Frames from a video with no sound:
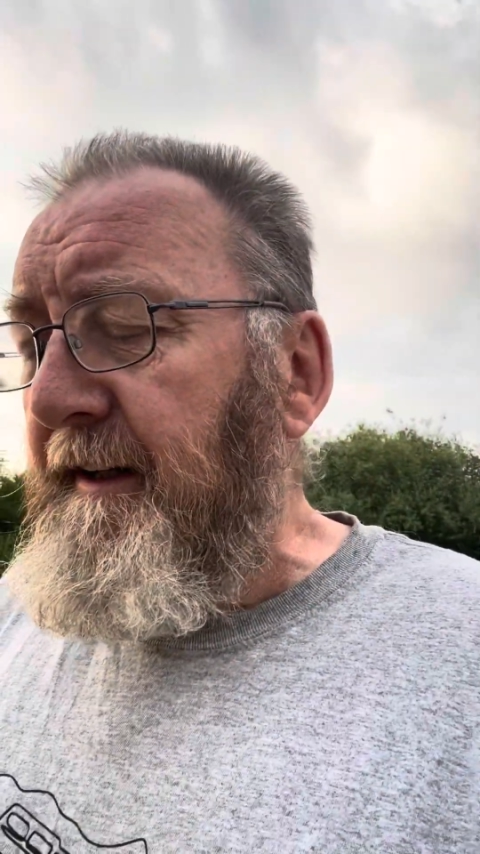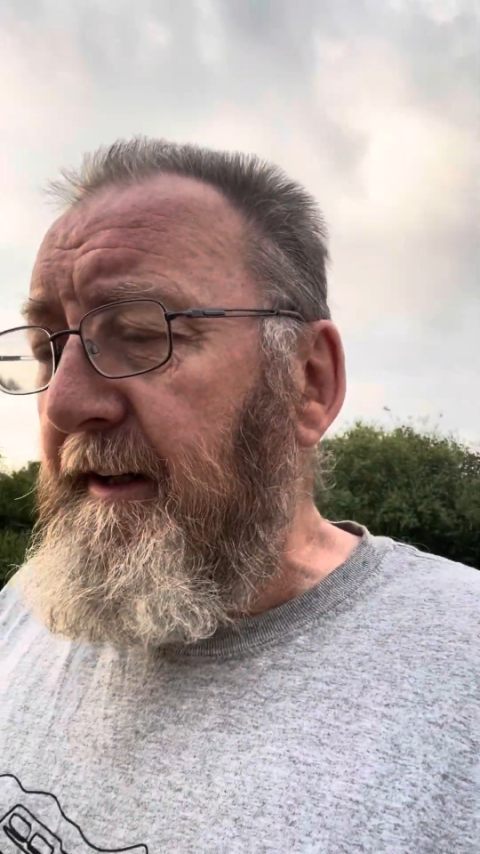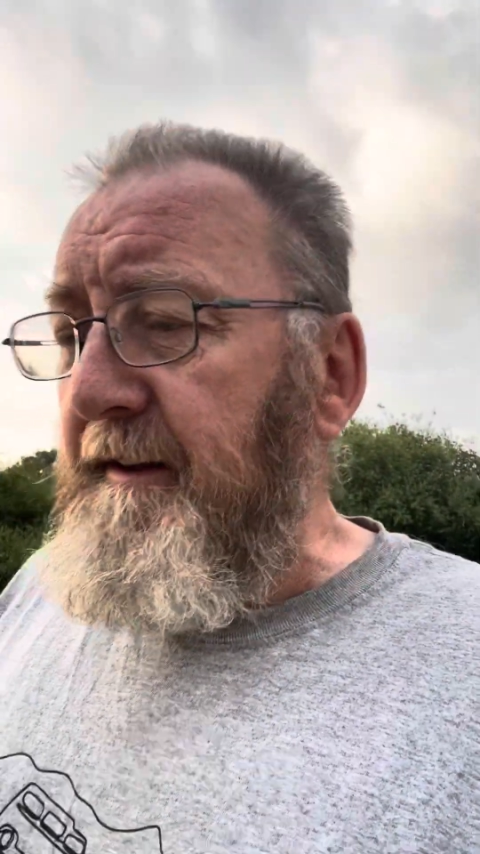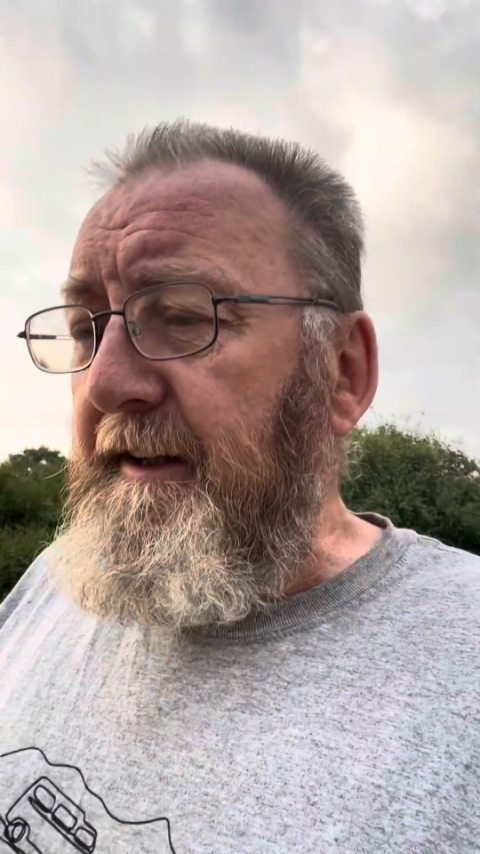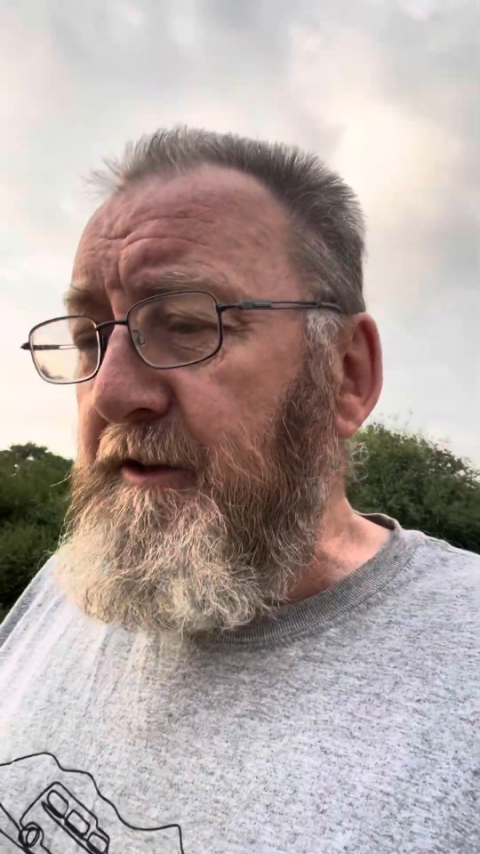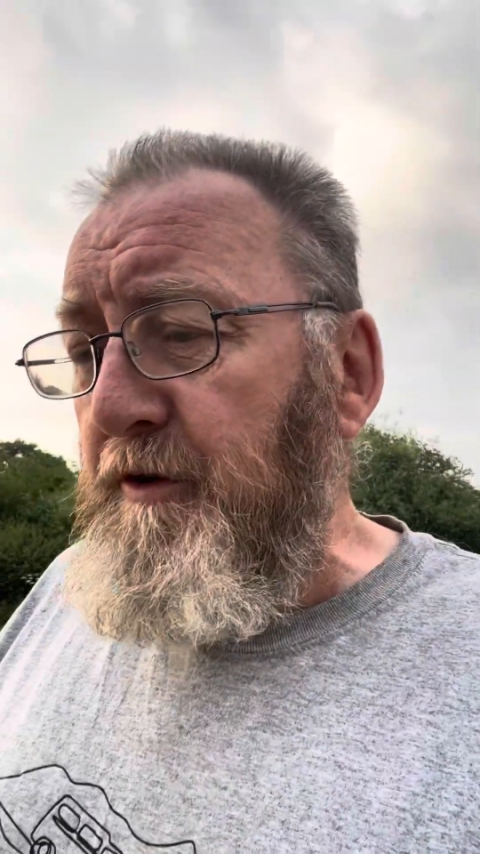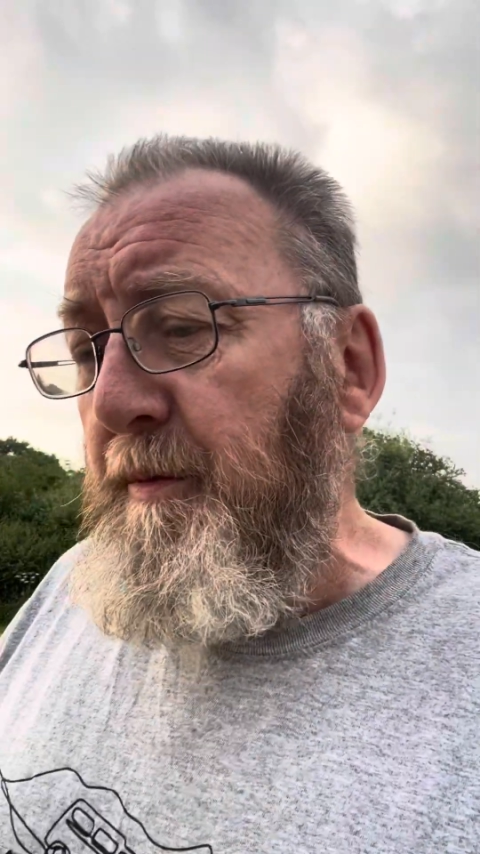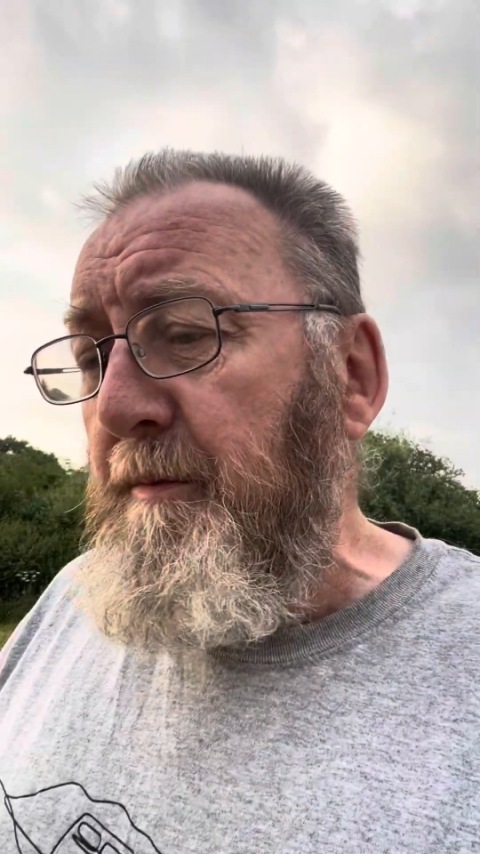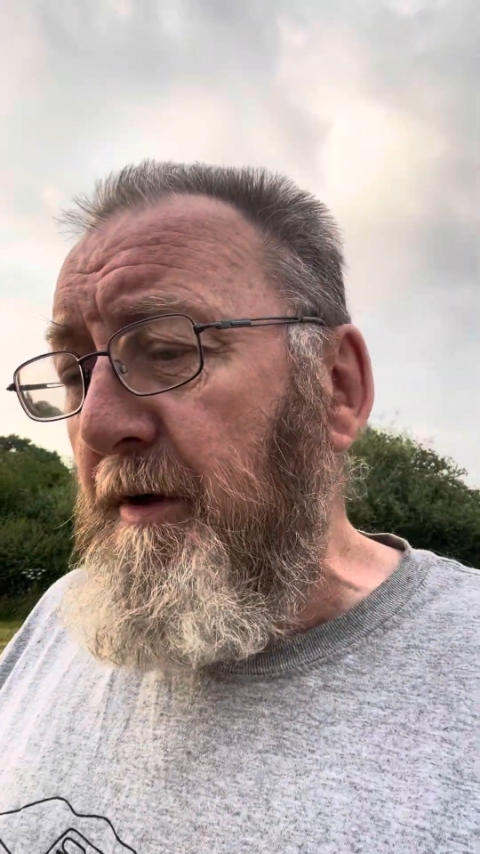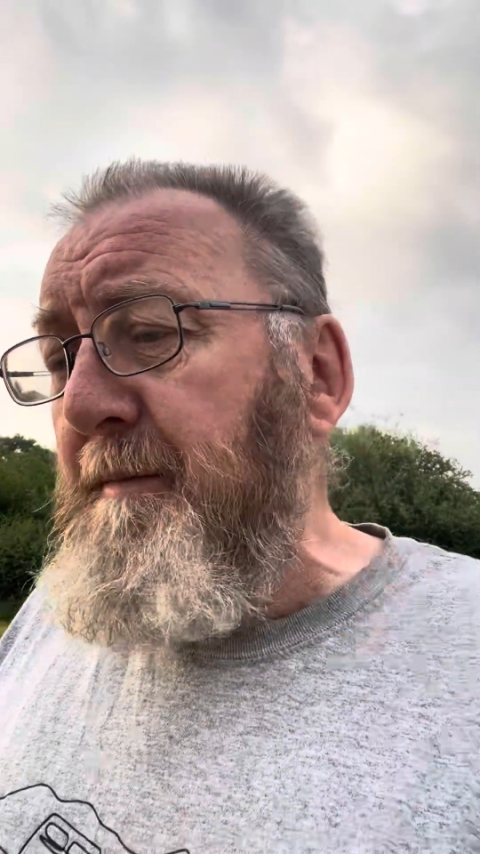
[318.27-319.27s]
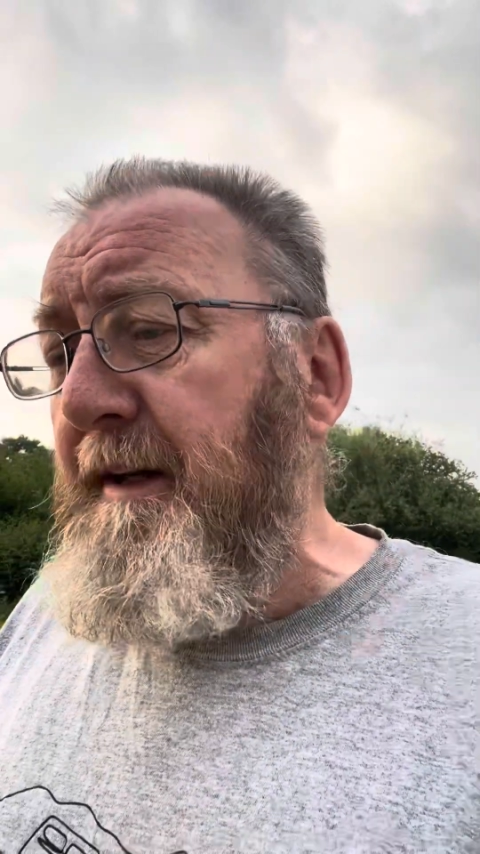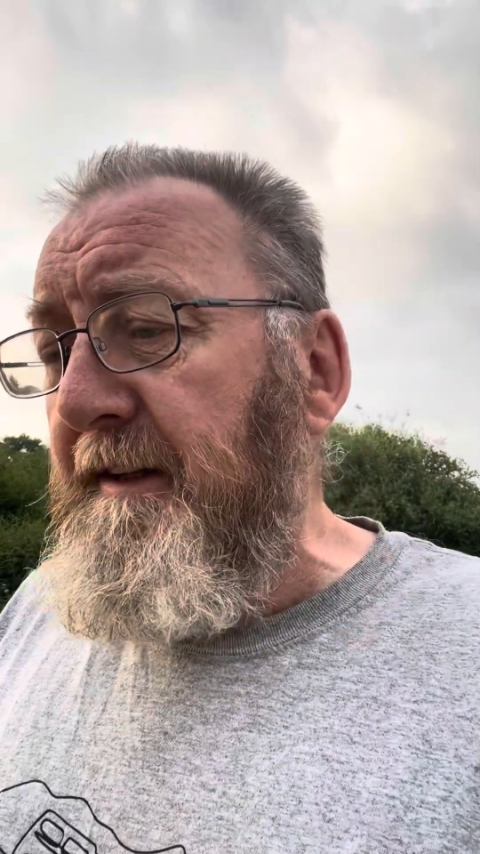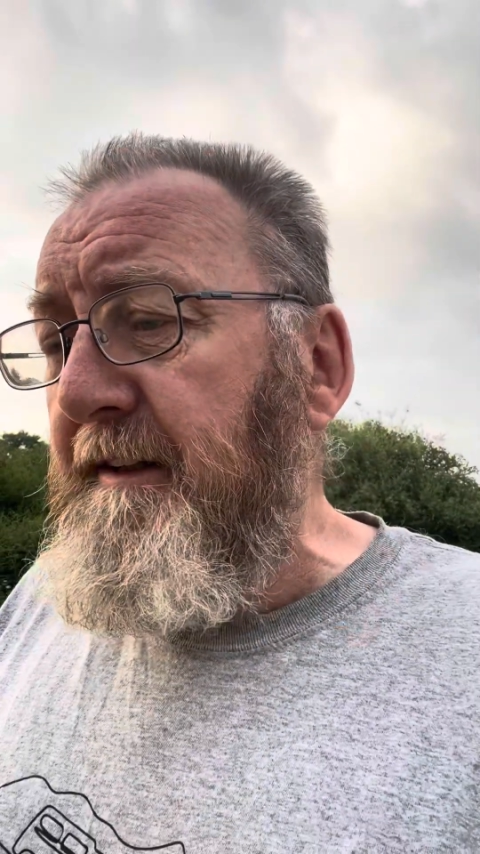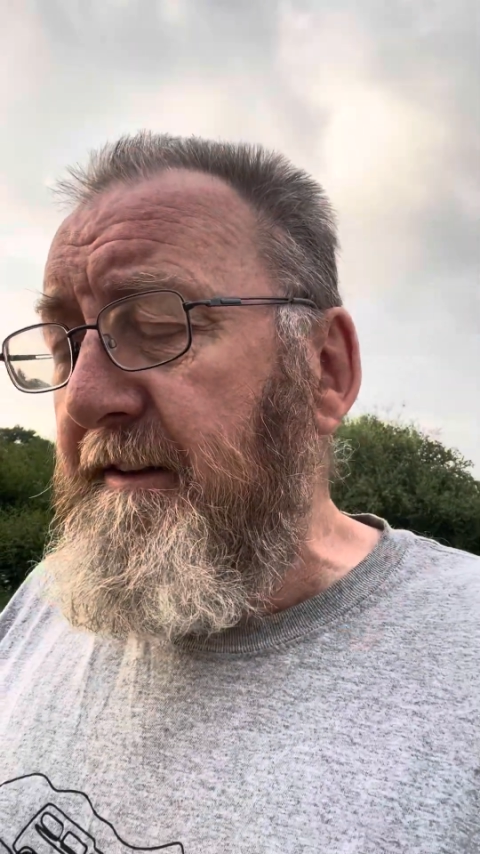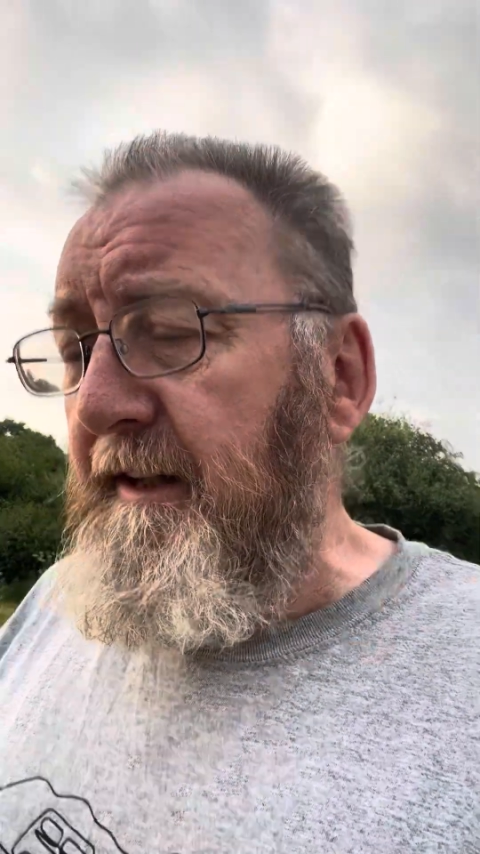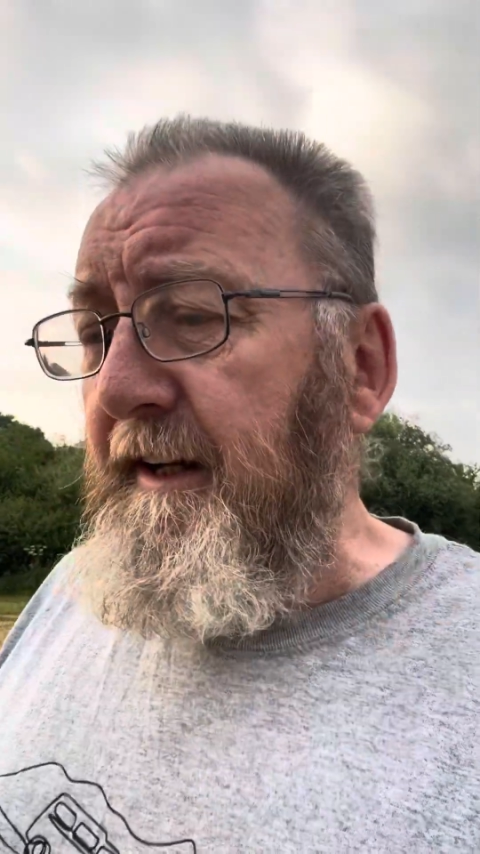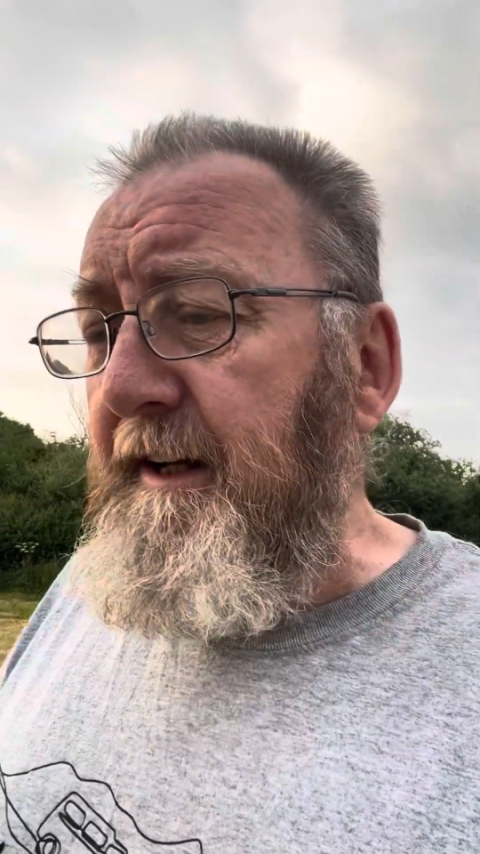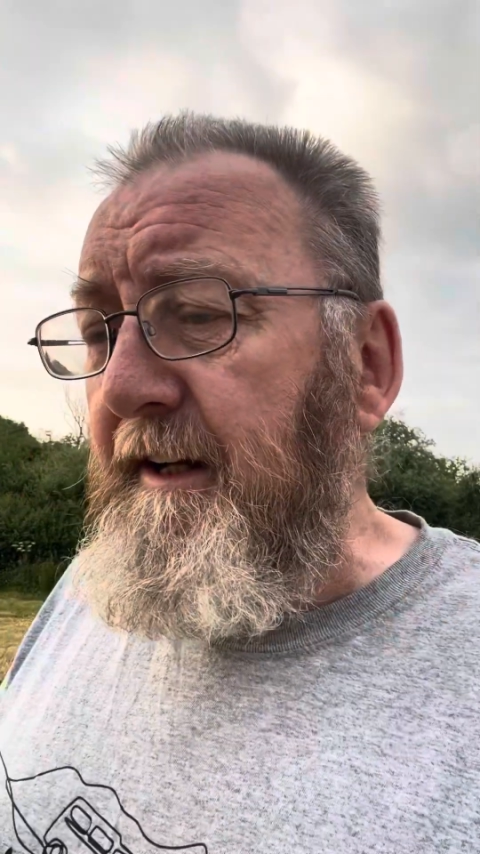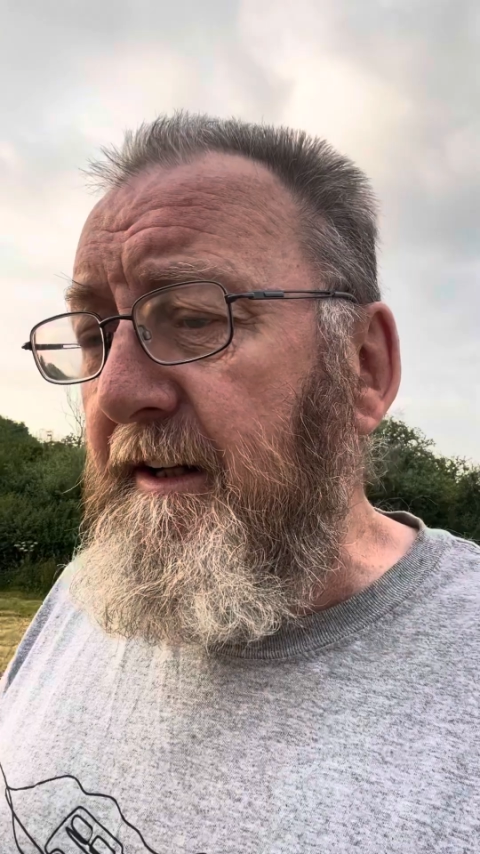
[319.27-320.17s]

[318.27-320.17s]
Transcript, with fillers: And these two people I met yesterday,